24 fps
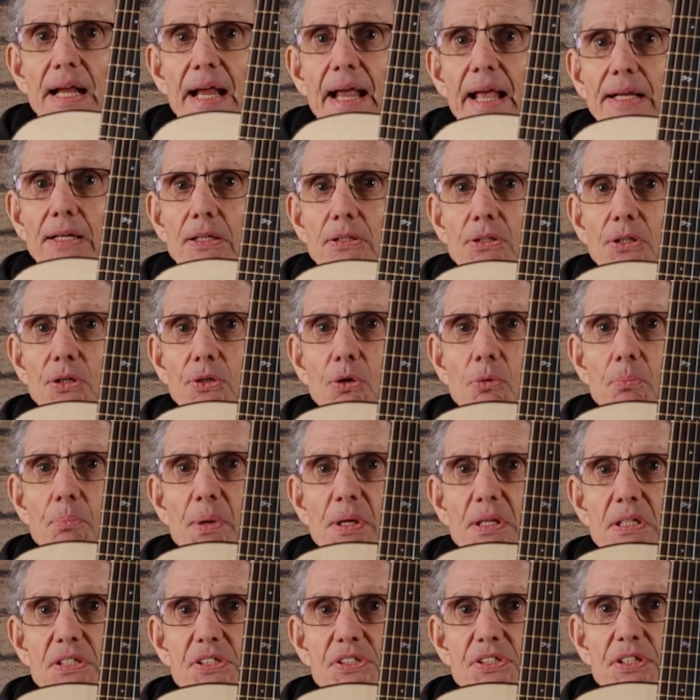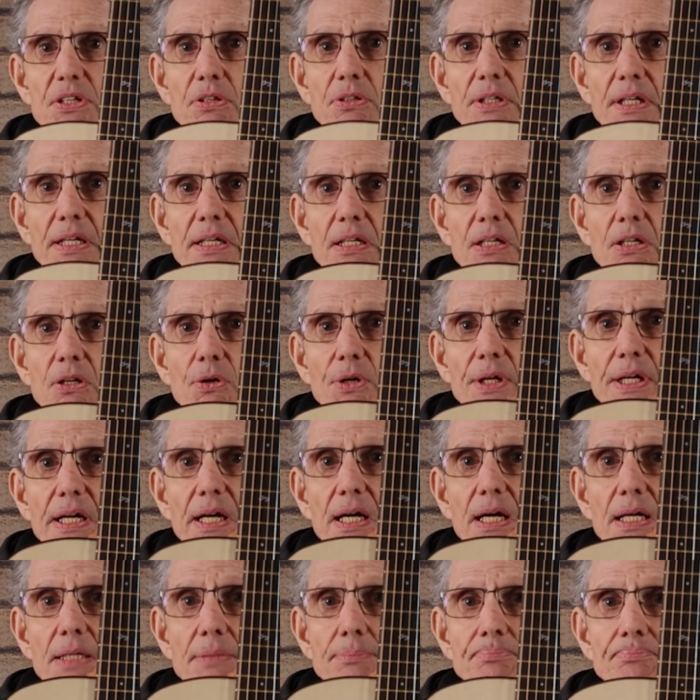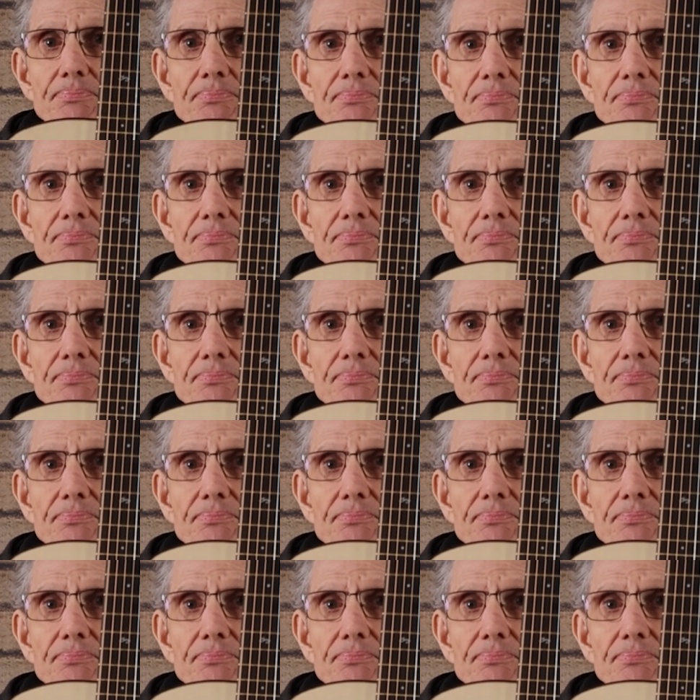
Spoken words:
and a little bit of silking going on.